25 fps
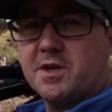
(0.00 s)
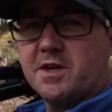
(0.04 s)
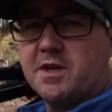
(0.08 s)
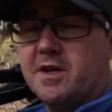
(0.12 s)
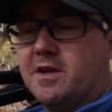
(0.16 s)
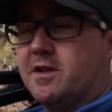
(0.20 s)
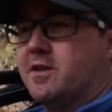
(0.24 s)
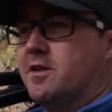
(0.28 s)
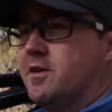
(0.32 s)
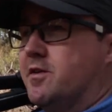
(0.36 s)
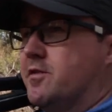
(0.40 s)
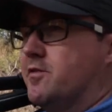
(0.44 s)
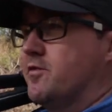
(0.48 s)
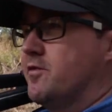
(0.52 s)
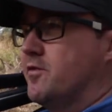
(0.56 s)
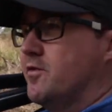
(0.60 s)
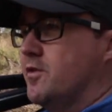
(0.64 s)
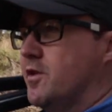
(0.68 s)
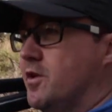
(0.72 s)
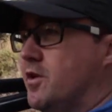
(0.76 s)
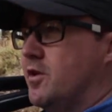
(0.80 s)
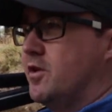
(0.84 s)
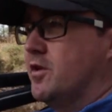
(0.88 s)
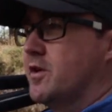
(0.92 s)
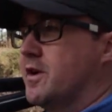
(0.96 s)
particular
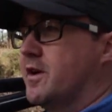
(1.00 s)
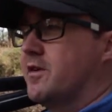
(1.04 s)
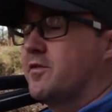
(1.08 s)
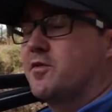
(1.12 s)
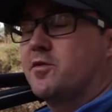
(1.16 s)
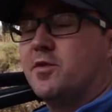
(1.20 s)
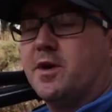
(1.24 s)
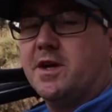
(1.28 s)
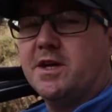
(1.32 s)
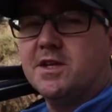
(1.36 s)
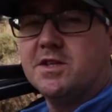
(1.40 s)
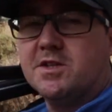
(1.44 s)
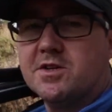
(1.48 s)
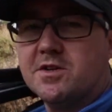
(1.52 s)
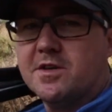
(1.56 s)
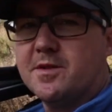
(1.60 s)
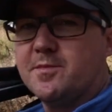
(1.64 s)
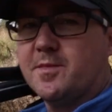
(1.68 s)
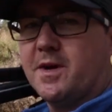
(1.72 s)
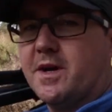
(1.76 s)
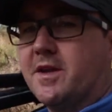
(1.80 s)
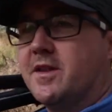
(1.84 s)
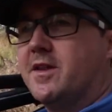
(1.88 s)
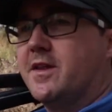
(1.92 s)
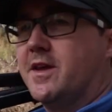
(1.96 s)
vlog. I've quite enjoyed
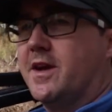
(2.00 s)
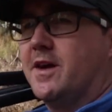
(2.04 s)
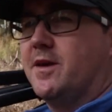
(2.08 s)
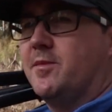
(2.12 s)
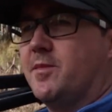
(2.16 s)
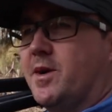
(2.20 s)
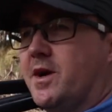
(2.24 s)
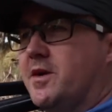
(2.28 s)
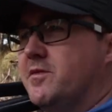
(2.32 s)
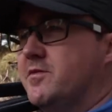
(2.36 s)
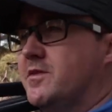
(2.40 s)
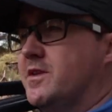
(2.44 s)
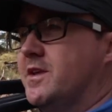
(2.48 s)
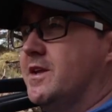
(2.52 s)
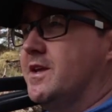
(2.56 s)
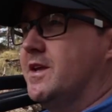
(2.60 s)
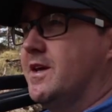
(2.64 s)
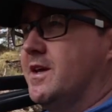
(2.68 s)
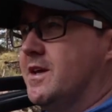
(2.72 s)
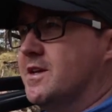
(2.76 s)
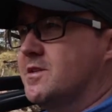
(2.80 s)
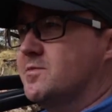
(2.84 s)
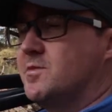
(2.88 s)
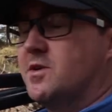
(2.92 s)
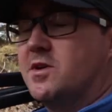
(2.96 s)
my time out
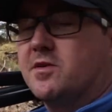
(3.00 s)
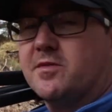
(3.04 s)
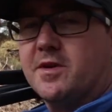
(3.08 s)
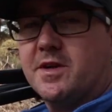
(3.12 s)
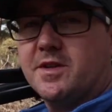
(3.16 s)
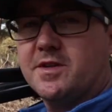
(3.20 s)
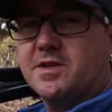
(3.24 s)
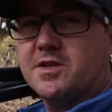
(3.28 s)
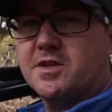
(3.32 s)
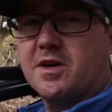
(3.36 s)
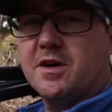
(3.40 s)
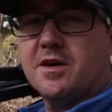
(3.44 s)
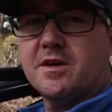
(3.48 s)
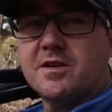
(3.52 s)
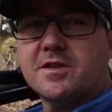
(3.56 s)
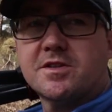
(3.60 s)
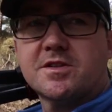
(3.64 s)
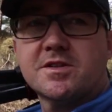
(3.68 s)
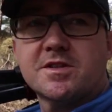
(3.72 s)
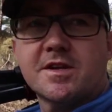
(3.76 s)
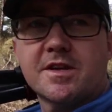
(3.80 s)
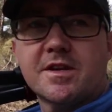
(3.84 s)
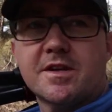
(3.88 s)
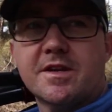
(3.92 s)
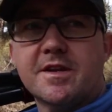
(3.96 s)
today. It's been quite
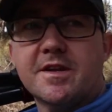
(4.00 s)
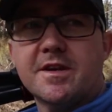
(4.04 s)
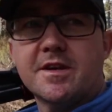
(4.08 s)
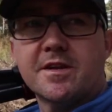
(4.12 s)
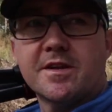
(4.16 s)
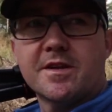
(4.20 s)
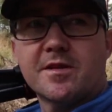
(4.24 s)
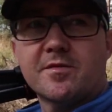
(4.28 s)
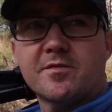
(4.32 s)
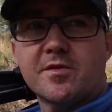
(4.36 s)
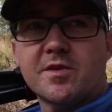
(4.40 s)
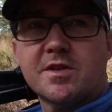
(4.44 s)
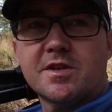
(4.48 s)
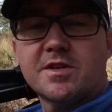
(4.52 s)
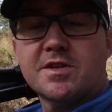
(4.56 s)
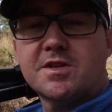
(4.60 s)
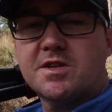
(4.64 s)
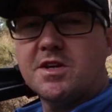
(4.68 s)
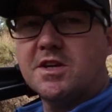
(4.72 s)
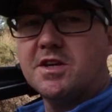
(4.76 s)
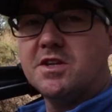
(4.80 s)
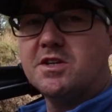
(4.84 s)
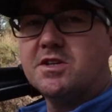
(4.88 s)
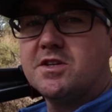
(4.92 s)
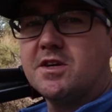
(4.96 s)
challenging dealing with the
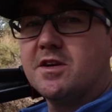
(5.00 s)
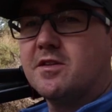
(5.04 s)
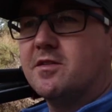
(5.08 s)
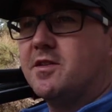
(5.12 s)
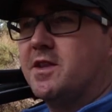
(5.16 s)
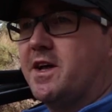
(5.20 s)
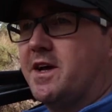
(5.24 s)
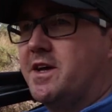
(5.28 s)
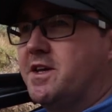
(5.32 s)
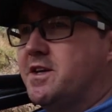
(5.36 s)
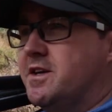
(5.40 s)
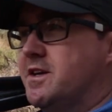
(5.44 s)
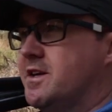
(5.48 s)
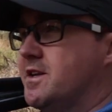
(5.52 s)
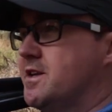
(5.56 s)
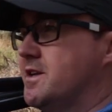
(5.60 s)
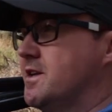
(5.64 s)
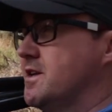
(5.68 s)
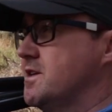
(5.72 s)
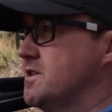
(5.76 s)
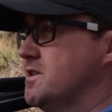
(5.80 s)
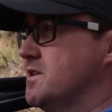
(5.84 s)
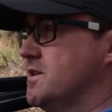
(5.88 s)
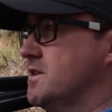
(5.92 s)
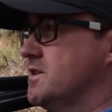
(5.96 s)
changing light
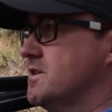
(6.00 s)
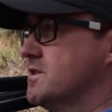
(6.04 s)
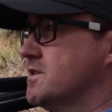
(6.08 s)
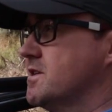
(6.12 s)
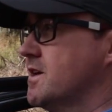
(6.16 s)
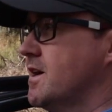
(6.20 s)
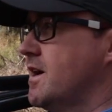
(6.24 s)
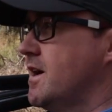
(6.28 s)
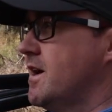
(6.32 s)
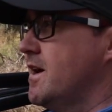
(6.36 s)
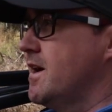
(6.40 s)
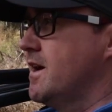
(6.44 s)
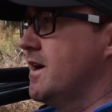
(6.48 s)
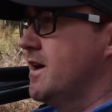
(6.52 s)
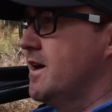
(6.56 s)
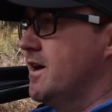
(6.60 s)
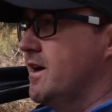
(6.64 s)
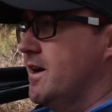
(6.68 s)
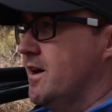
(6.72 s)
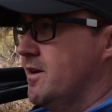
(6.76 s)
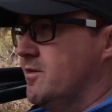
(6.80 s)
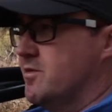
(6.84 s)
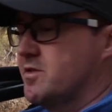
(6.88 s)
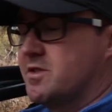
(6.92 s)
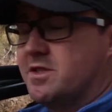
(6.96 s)
conditions.
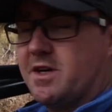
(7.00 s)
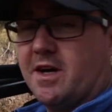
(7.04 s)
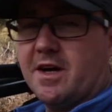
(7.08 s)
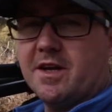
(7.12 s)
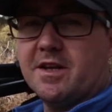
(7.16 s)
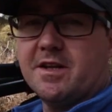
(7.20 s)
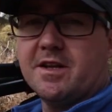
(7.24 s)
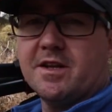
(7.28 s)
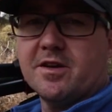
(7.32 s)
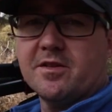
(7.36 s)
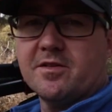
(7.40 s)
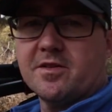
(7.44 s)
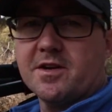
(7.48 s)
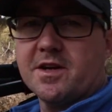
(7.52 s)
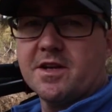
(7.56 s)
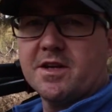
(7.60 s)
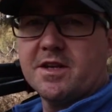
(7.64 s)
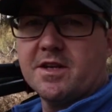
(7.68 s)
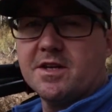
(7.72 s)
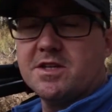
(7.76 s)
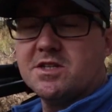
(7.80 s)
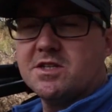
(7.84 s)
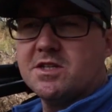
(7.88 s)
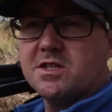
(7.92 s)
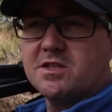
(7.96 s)
It was ideal
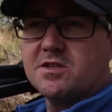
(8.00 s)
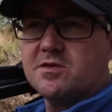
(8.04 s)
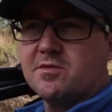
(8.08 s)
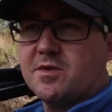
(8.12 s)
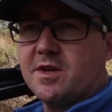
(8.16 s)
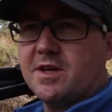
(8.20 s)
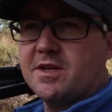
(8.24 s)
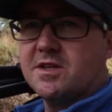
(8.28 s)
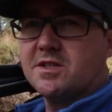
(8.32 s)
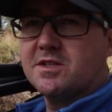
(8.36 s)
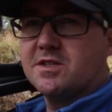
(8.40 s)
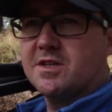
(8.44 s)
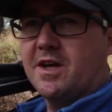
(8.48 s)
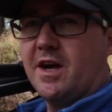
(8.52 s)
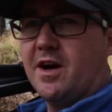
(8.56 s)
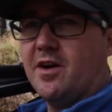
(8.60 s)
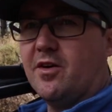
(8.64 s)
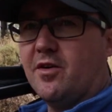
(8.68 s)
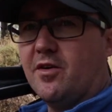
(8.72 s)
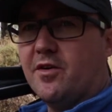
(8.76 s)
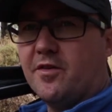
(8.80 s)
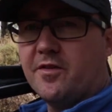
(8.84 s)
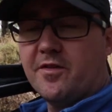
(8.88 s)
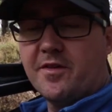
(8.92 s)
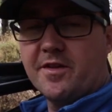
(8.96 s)
conditions when I set
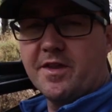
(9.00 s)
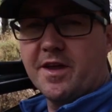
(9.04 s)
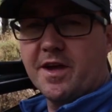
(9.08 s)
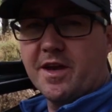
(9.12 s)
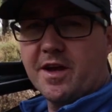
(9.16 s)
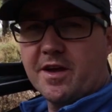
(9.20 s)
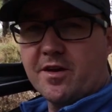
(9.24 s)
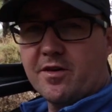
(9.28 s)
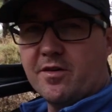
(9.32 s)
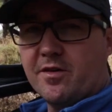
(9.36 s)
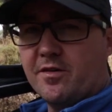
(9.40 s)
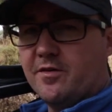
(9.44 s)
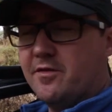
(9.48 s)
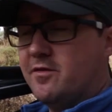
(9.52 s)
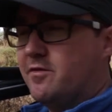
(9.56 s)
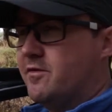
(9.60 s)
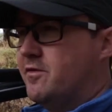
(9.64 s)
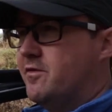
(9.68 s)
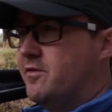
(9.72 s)
off, and then it got